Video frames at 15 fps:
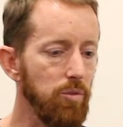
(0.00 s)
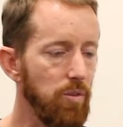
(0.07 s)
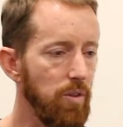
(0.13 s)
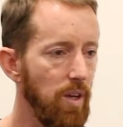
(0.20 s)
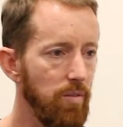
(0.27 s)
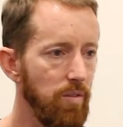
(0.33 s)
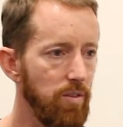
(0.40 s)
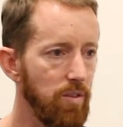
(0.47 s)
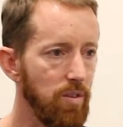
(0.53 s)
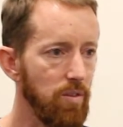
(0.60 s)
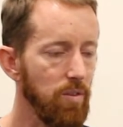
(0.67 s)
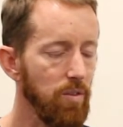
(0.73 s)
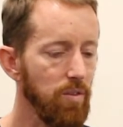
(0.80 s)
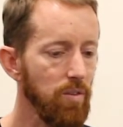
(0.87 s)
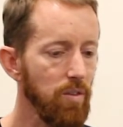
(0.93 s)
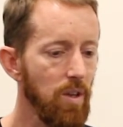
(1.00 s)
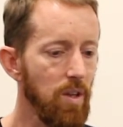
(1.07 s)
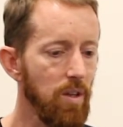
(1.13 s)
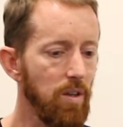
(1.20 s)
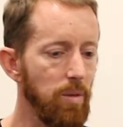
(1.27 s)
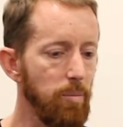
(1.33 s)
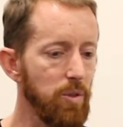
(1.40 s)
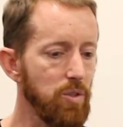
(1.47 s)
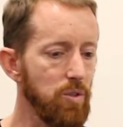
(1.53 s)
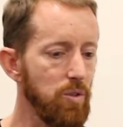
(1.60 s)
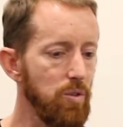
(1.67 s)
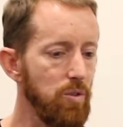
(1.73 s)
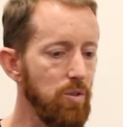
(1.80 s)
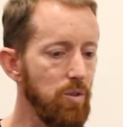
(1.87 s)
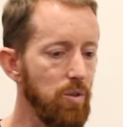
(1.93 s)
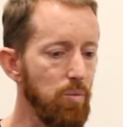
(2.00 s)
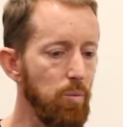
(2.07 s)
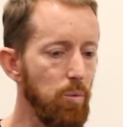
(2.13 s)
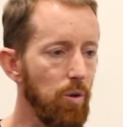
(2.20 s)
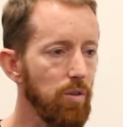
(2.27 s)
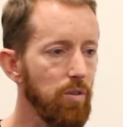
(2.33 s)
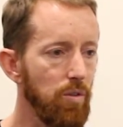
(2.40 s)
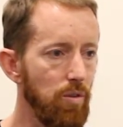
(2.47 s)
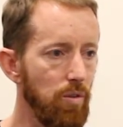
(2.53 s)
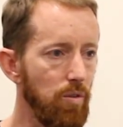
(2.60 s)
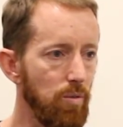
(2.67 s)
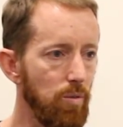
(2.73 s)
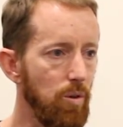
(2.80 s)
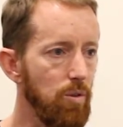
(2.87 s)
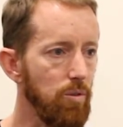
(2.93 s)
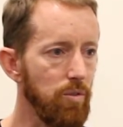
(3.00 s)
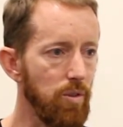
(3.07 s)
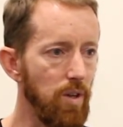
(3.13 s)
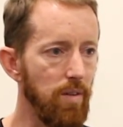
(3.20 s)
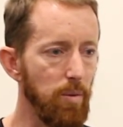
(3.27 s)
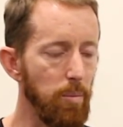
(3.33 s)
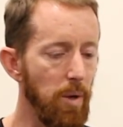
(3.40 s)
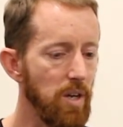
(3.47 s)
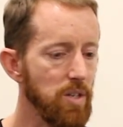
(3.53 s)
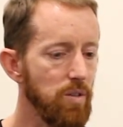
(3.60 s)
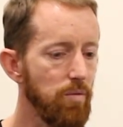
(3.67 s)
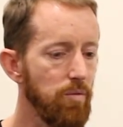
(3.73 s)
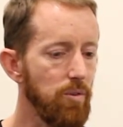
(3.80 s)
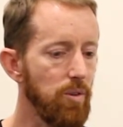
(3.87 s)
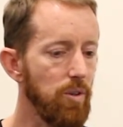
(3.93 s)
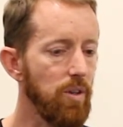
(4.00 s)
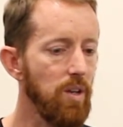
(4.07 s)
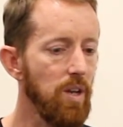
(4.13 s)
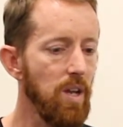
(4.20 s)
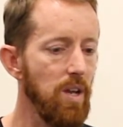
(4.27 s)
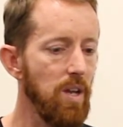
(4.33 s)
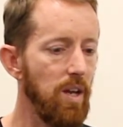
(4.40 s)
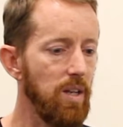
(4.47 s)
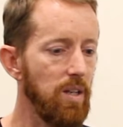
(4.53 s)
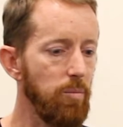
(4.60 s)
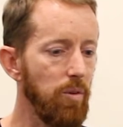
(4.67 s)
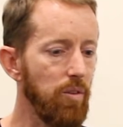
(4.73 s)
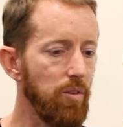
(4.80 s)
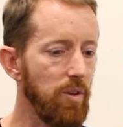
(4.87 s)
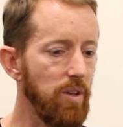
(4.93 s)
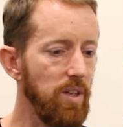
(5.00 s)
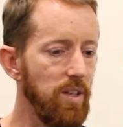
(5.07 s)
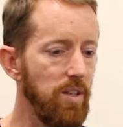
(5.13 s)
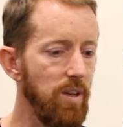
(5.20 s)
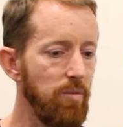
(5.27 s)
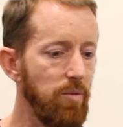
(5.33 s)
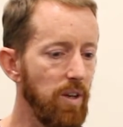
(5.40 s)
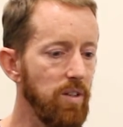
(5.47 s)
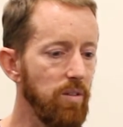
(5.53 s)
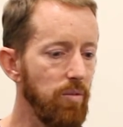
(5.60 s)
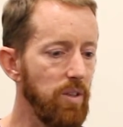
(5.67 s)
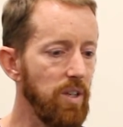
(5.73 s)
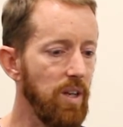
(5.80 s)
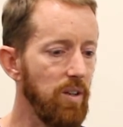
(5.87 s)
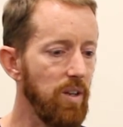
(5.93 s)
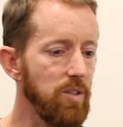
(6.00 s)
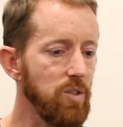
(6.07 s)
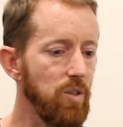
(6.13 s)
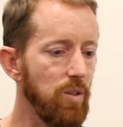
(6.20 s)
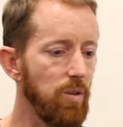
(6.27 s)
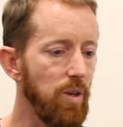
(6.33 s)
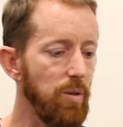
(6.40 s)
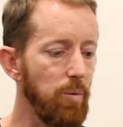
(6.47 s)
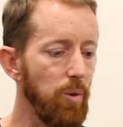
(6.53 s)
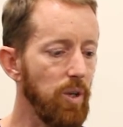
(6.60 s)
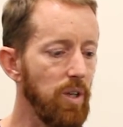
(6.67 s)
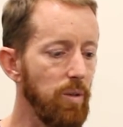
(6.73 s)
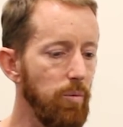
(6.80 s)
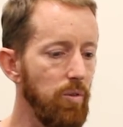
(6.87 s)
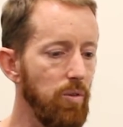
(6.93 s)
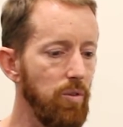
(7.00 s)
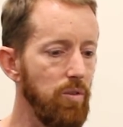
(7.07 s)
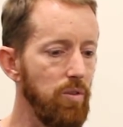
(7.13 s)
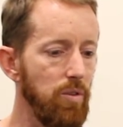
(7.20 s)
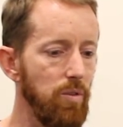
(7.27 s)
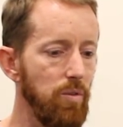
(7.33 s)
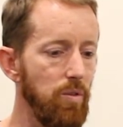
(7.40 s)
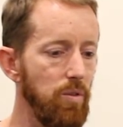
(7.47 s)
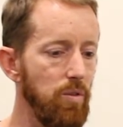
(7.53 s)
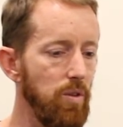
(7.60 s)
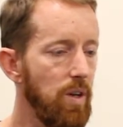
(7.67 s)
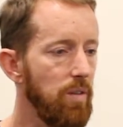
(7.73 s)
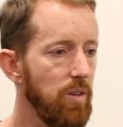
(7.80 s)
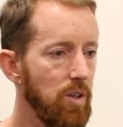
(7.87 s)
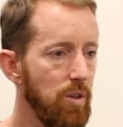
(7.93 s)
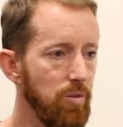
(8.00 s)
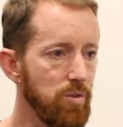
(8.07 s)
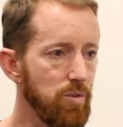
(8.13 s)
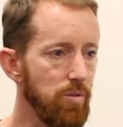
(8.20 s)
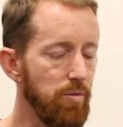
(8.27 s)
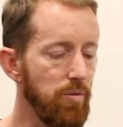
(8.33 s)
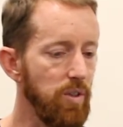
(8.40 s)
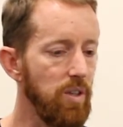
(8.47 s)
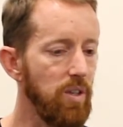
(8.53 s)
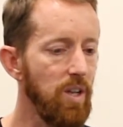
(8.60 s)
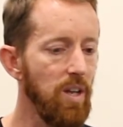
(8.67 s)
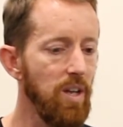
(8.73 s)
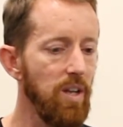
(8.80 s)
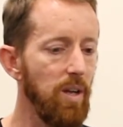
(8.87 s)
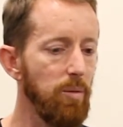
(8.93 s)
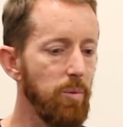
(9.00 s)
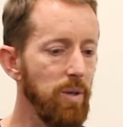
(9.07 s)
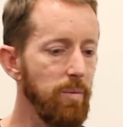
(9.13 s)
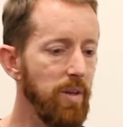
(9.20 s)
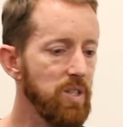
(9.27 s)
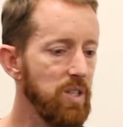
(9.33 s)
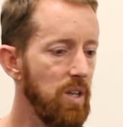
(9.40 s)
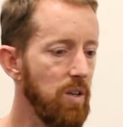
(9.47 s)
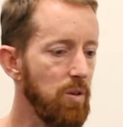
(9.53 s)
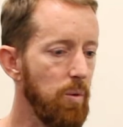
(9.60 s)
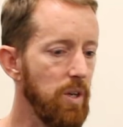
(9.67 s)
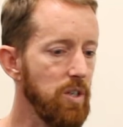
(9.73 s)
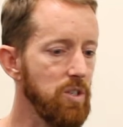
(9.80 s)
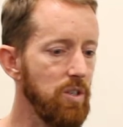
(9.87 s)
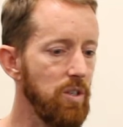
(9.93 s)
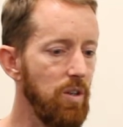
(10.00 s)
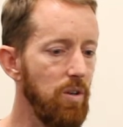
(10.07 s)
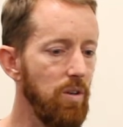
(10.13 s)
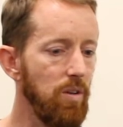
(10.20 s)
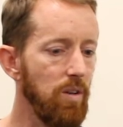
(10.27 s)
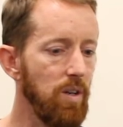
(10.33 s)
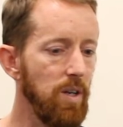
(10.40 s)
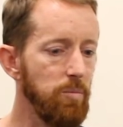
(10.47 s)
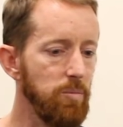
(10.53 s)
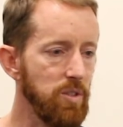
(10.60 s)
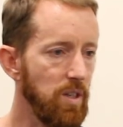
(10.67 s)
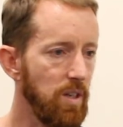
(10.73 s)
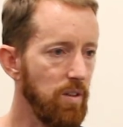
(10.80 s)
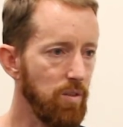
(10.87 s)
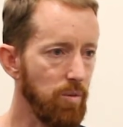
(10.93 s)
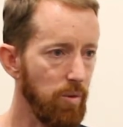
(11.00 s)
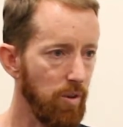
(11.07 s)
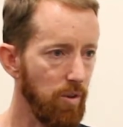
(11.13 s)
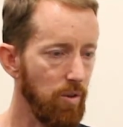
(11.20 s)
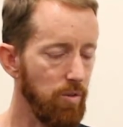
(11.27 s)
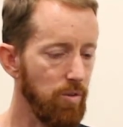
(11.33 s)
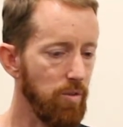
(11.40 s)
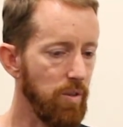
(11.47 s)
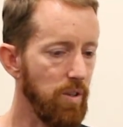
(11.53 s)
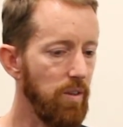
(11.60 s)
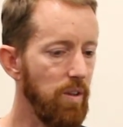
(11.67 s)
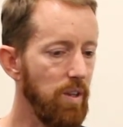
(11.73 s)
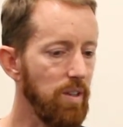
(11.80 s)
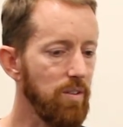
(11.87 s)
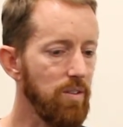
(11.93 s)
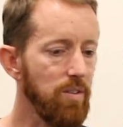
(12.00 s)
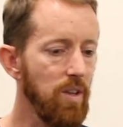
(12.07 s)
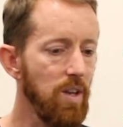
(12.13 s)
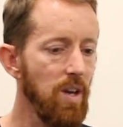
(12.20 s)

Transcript: Do you have the skills? Number 2, do you want to do the role? Do you have a passion for it? And number 3, effectively, can I tolerate working with you? Do you have a cultural fit? And pretty much any question comes down to one of those 3 things.